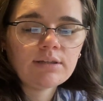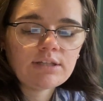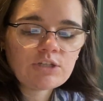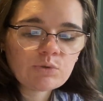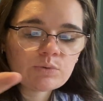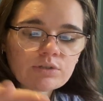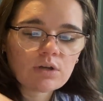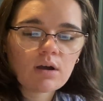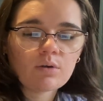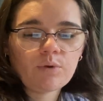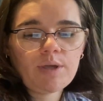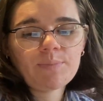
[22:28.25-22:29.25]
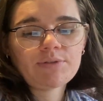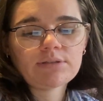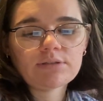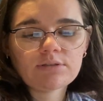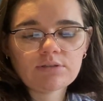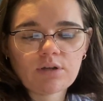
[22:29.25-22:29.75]
These ones are whips,
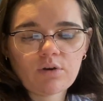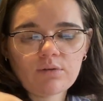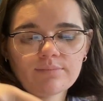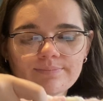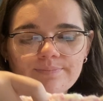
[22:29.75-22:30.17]
so,